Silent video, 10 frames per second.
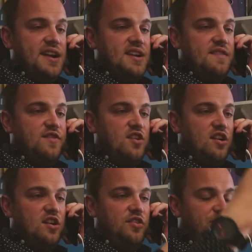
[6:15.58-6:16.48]
if you
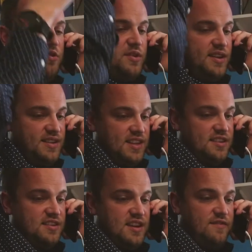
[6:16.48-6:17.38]
can't do these things
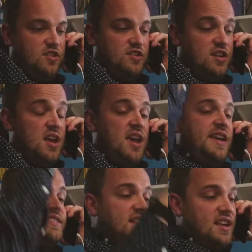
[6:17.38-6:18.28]
because you haven't got time.
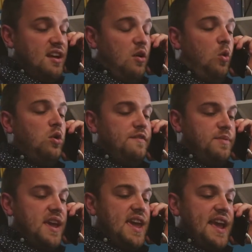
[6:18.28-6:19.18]
See, all of
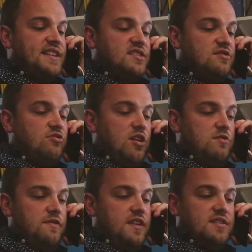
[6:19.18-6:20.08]
the EN's
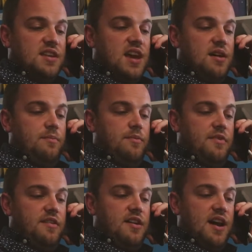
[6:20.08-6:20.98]
growth has come,
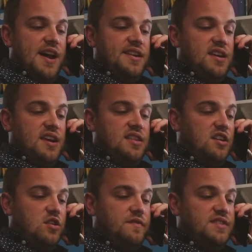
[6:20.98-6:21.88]
and the
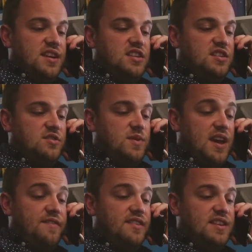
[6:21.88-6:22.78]
conversations we
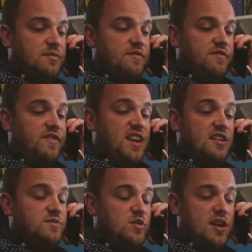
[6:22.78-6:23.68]
have is coming from
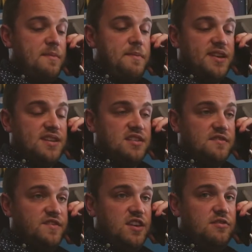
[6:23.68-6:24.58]
videos. We're getting masses
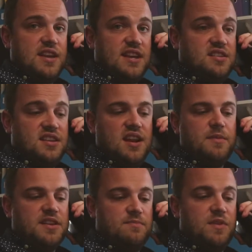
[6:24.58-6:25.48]
of views, actually. Let
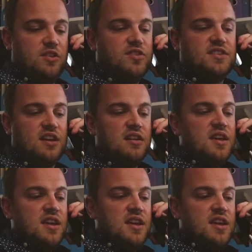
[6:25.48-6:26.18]
me be honest now,